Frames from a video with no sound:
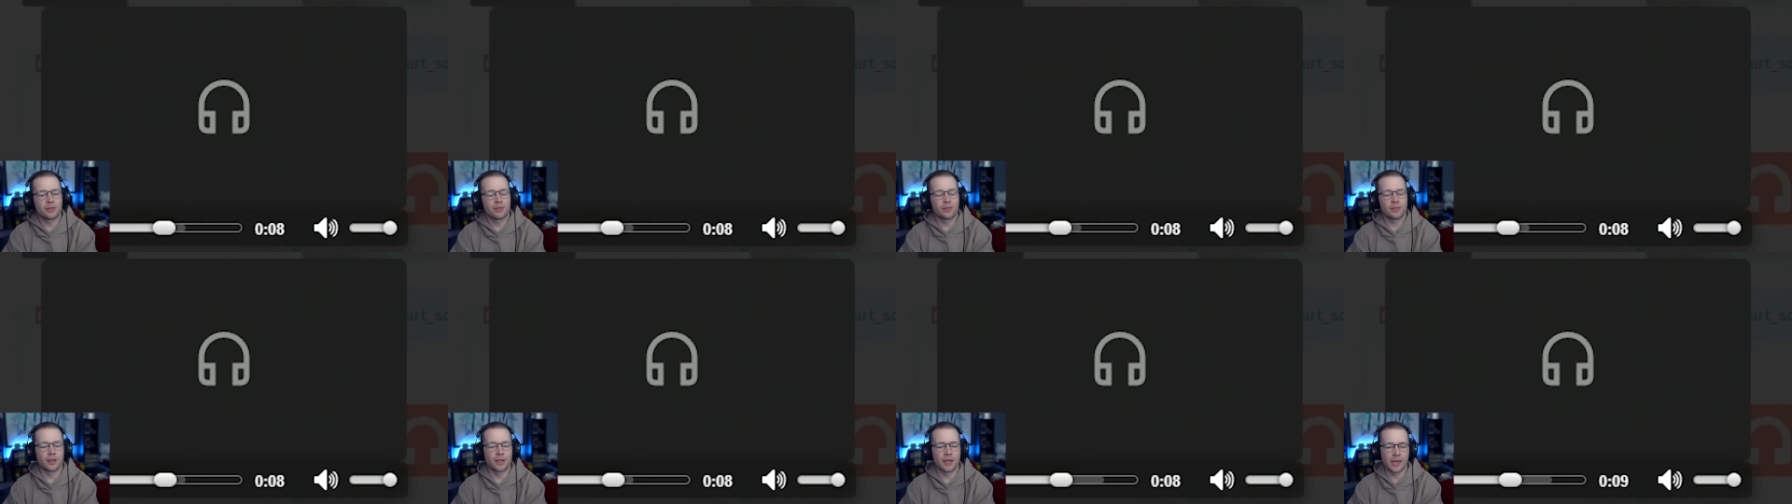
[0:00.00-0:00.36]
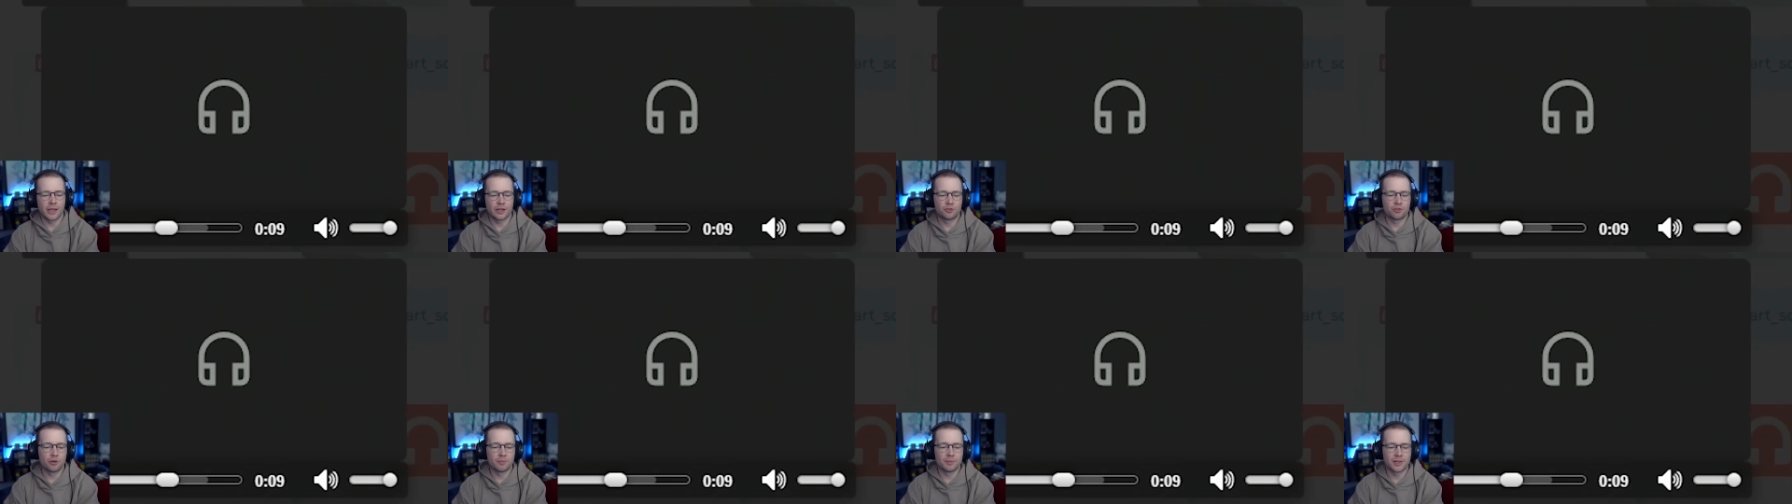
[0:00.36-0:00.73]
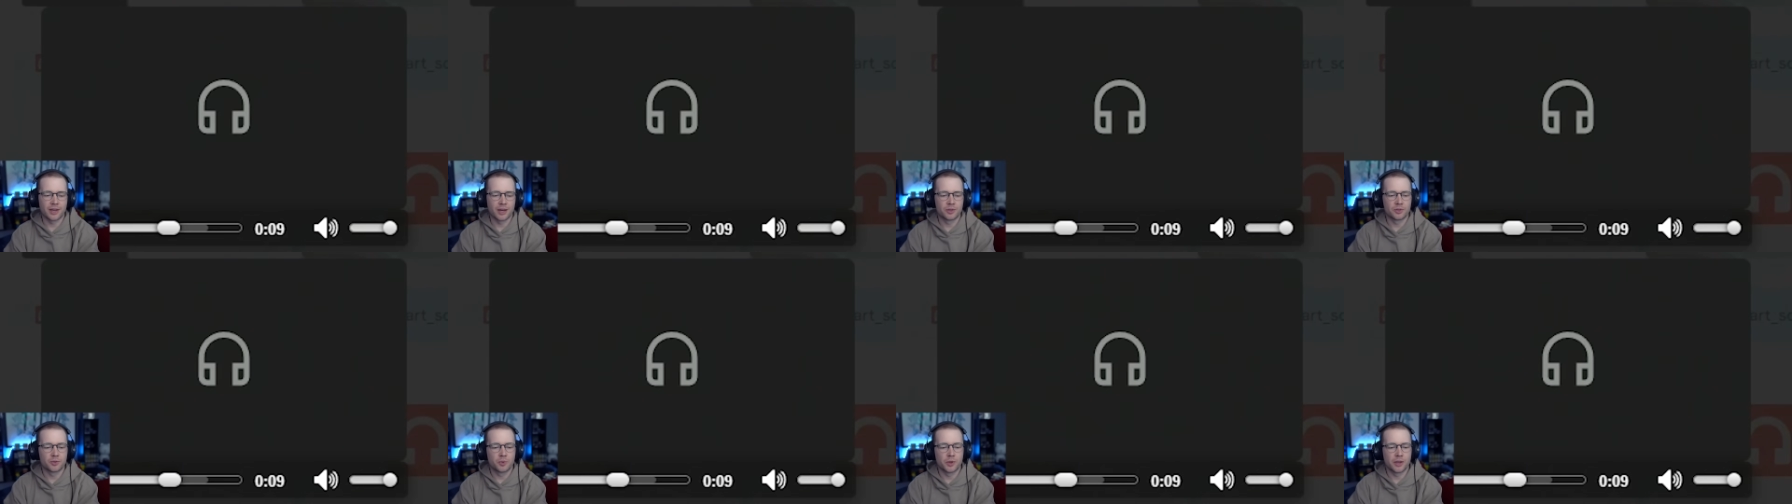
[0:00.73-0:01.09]
The kick drum
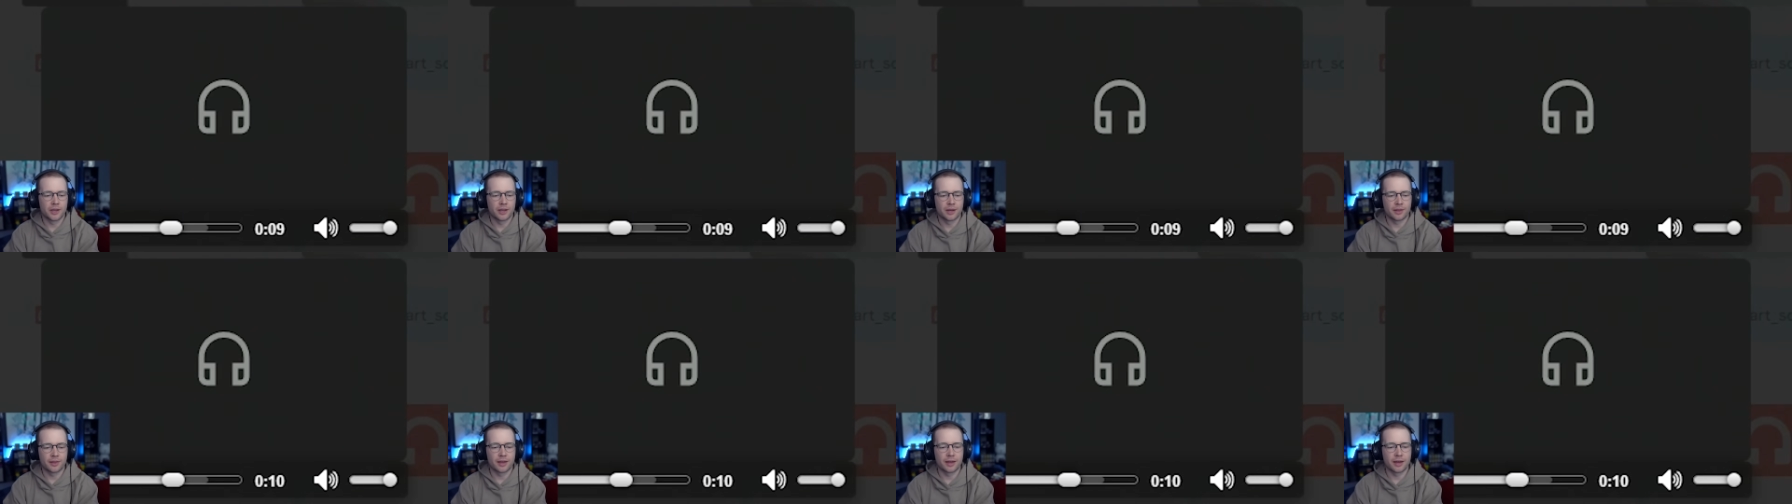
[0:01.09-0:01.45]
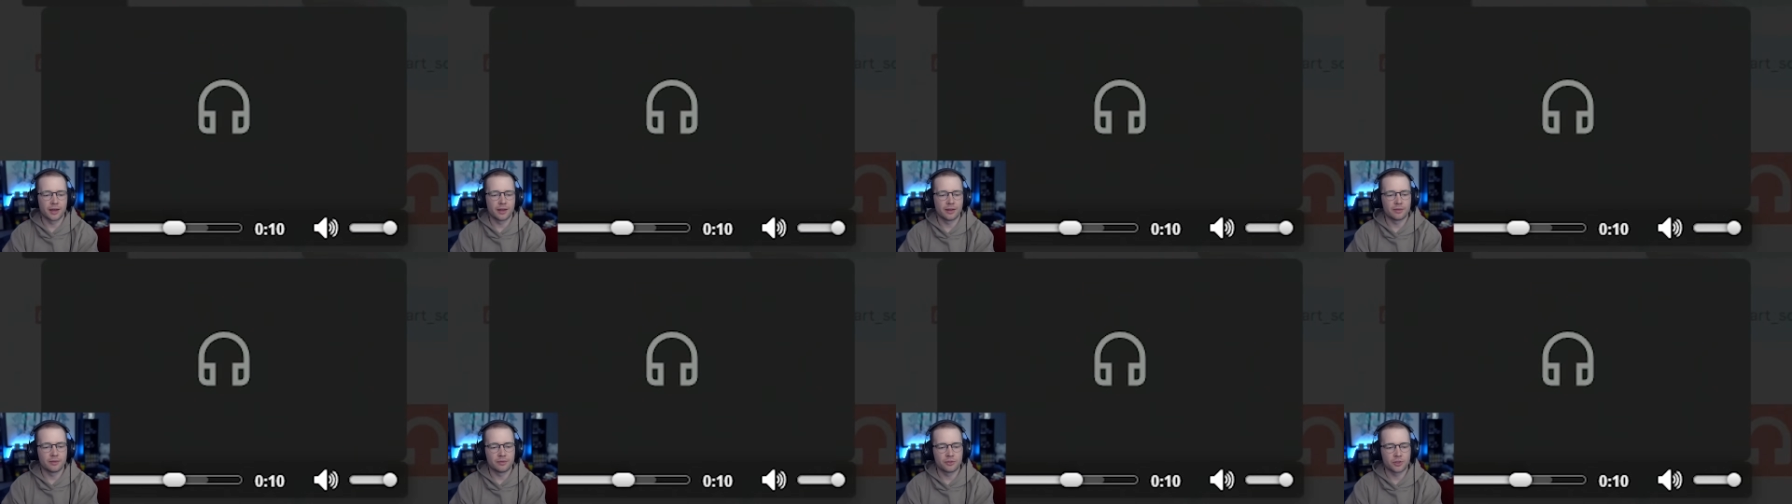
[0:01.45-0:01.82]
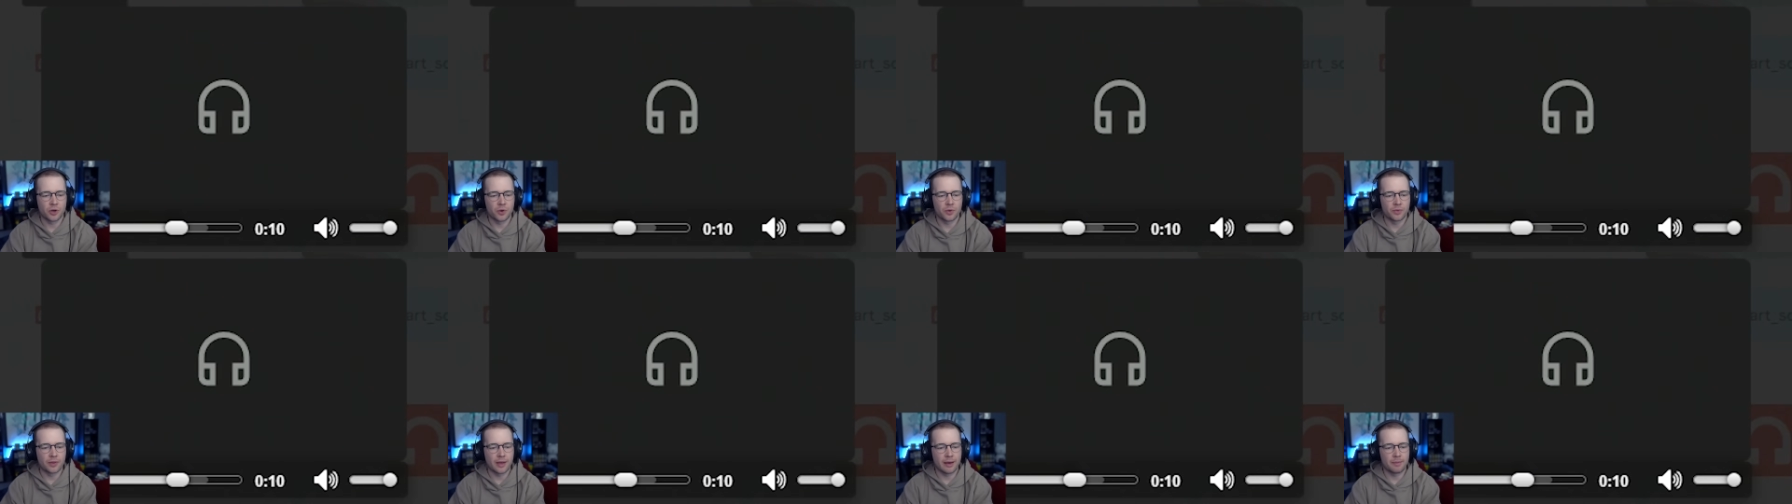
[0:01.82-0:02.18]
sounds weird. I think I
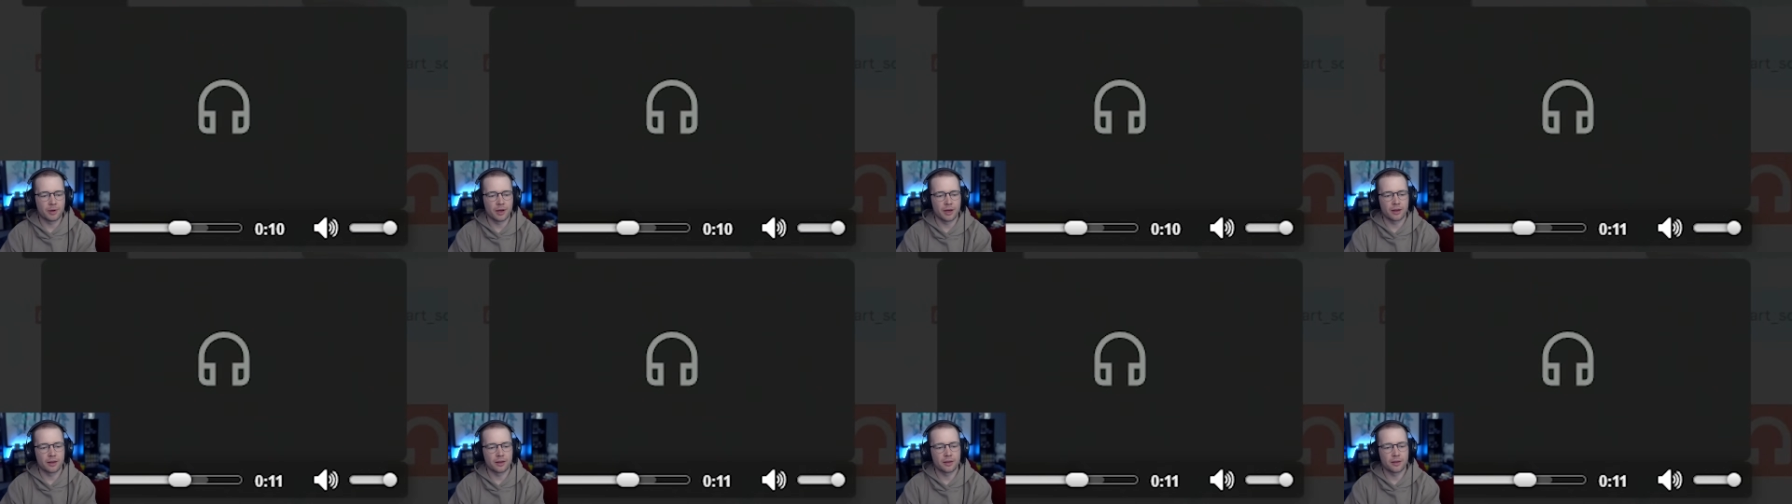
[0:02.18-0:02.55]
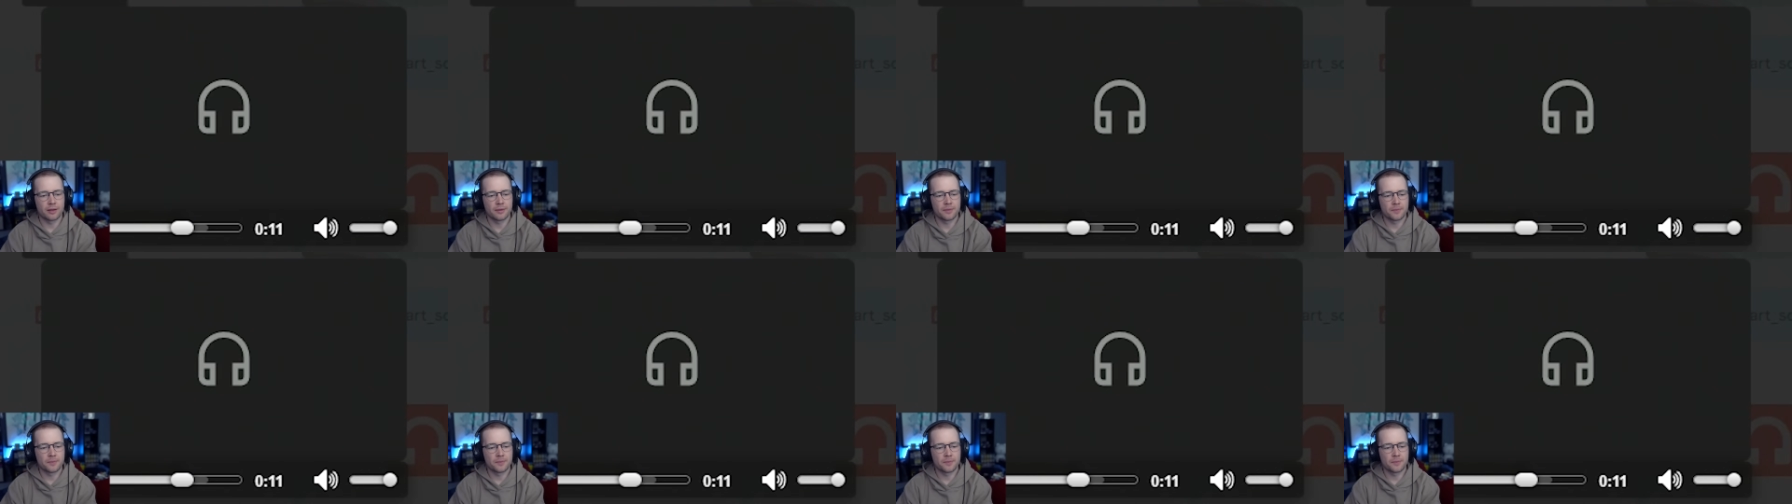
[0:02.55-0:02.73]
toned that back.